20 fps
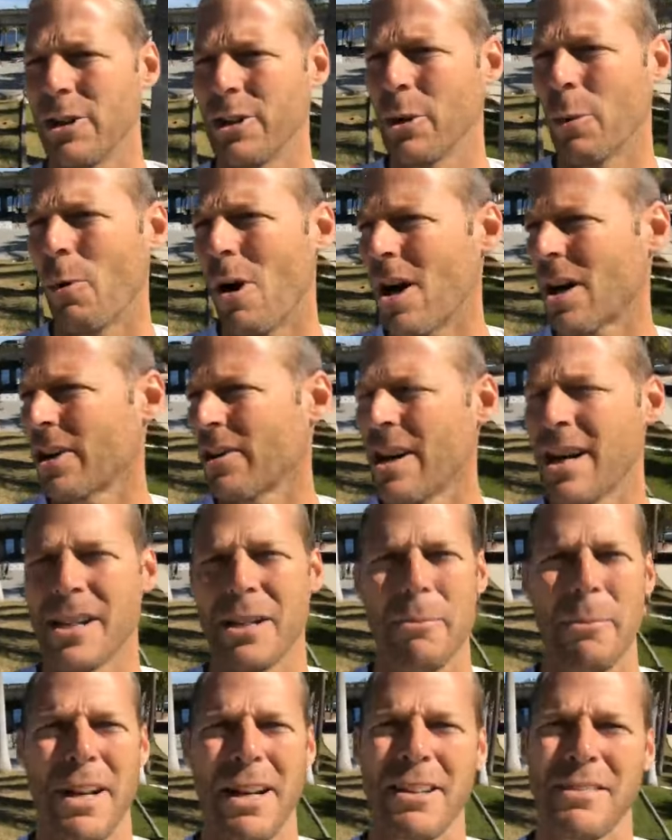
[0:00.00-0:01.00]
You're walking around,
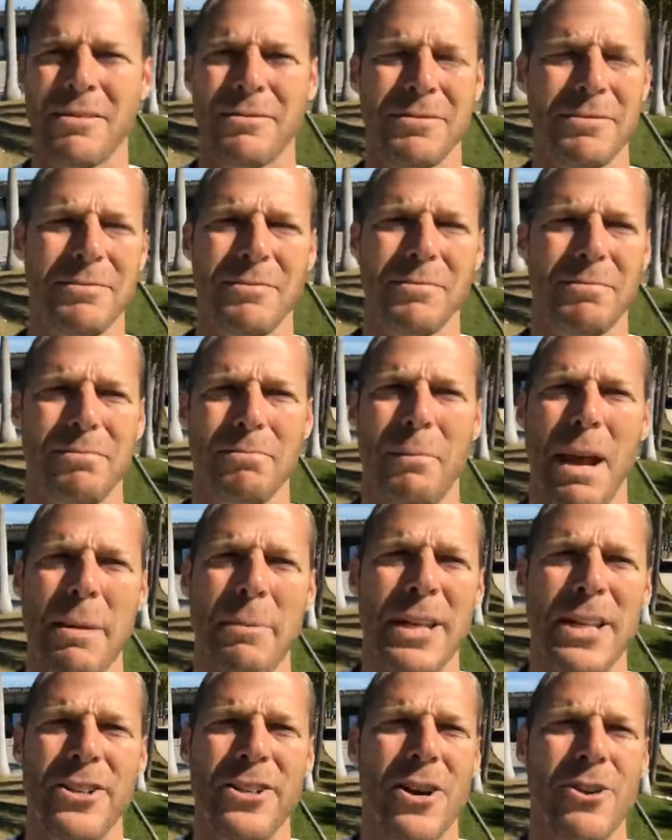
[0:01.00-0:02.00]

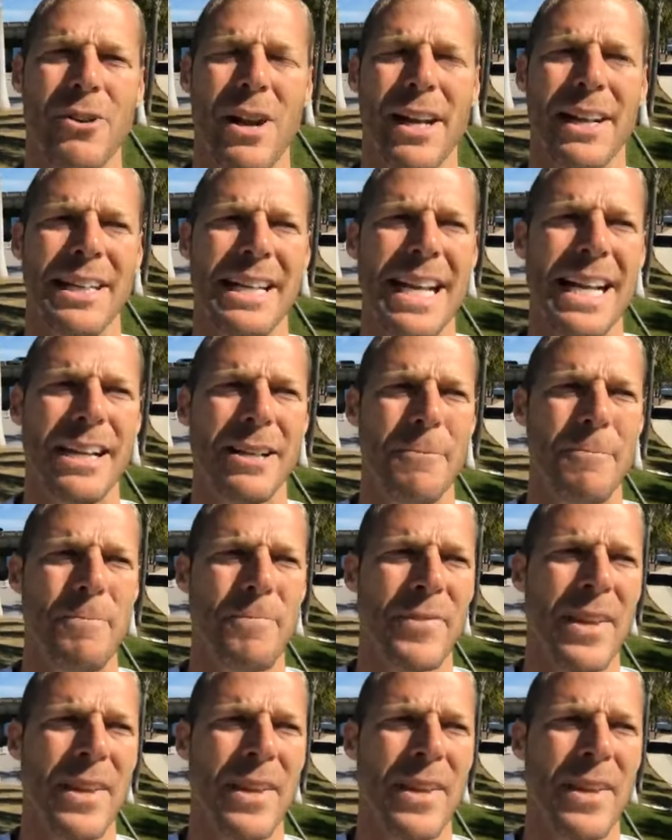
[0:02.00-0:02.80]
maybe you don't need them,